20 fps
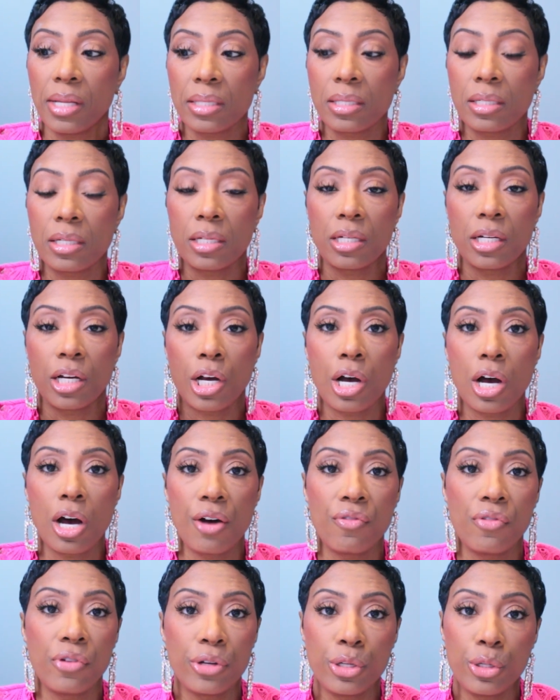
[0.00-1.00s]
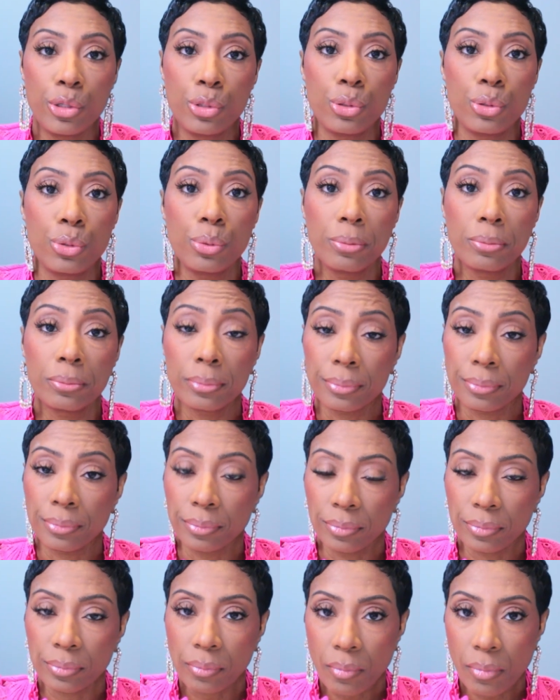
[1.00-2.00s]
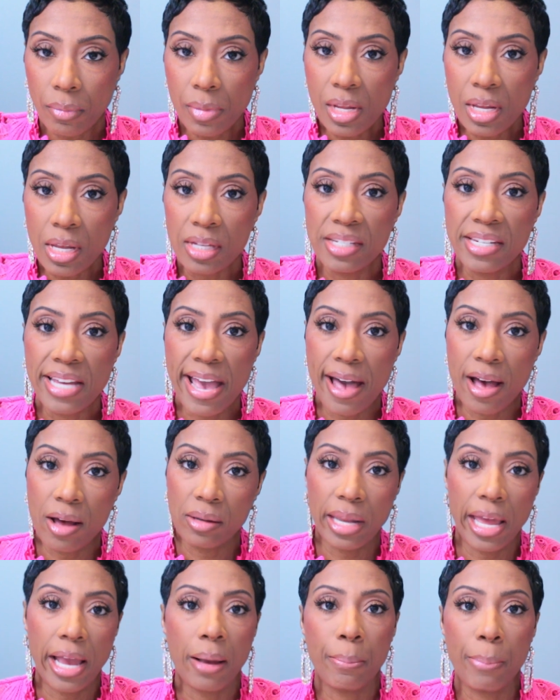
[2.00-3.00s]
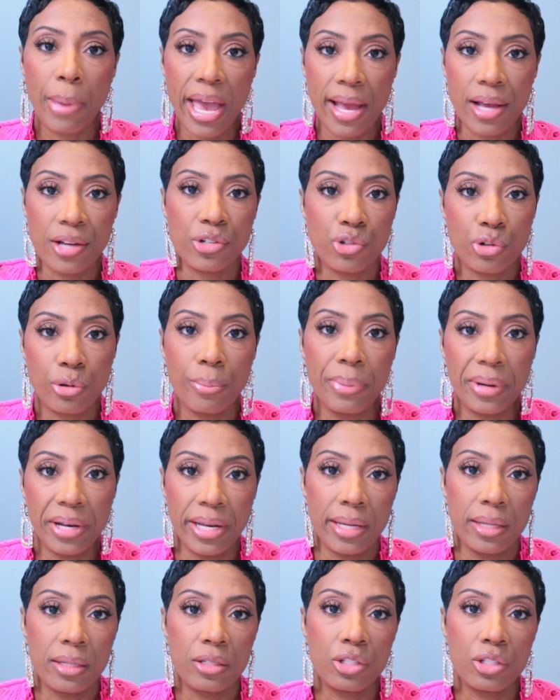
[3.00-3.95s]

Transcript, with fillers: that's going to cover you down like past your butt.